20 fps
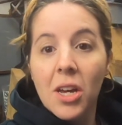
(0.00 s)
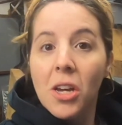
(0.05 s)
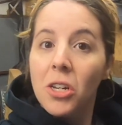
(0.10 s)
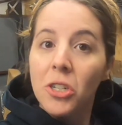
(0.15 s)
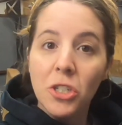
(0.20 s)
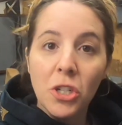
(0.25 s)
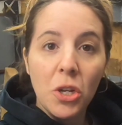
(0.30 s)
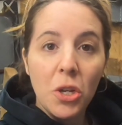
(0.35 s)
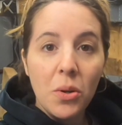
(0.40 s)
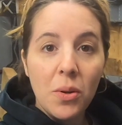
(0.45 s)

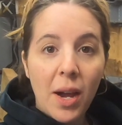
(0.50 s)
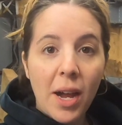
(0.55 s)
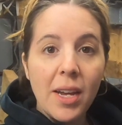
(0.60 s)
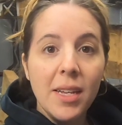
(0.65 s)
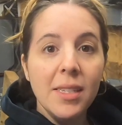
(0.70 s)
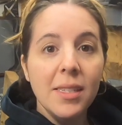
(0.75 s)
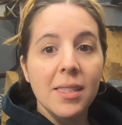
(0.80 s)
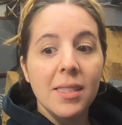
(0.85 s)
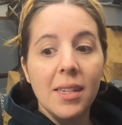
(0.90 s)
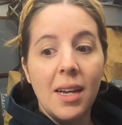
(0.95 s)
show you
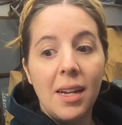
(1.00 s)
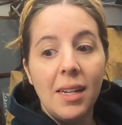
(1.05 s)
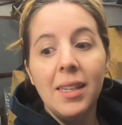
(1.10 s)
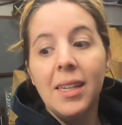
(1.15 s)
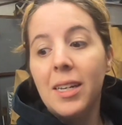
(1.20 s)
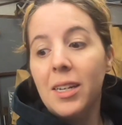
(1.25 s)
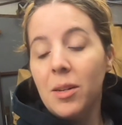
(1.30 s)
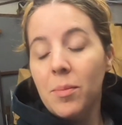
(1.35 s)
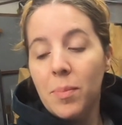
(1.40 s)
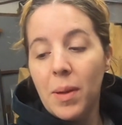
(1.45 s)
guys a
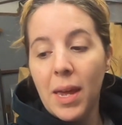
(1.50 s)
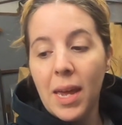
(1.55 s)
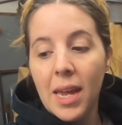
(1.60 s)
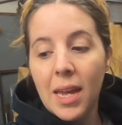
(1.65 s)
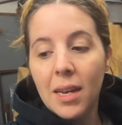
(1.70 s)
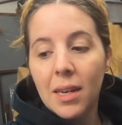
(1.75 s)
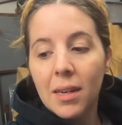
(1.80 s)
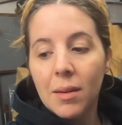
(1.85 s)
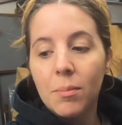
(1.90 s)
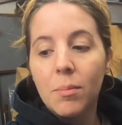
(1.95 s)
little
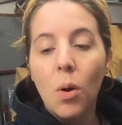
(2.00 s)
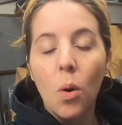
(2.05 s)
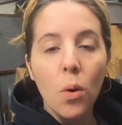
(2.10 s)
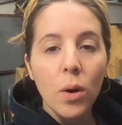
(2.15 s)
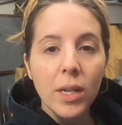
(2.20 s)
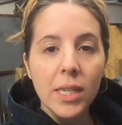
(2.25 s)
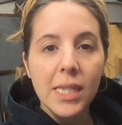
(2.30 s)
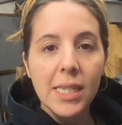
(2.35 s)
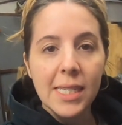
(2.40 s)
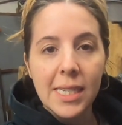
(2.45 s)
bit
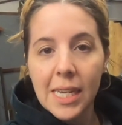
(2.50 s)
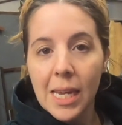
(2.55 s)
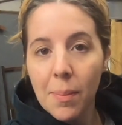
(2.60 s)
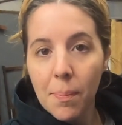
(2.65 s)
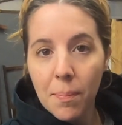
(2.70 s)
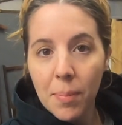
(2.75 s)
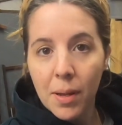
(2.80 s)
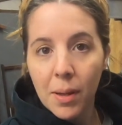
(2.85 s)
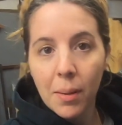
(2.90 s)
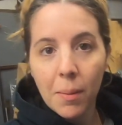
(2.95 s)
more
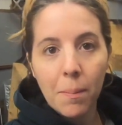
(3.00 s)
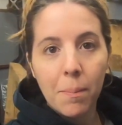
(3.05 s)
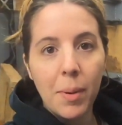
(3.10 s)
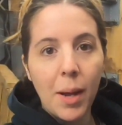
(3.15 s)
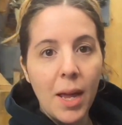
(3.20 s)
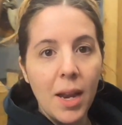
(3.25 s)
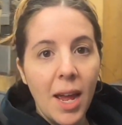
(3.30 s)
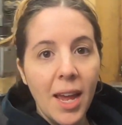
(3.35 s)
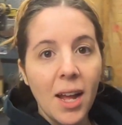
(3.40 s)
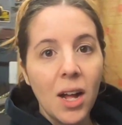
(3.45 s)
deep.
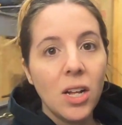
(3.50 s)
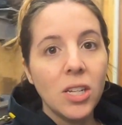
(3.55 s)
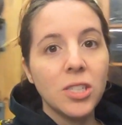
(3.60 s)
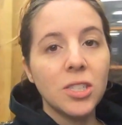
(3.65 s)
But I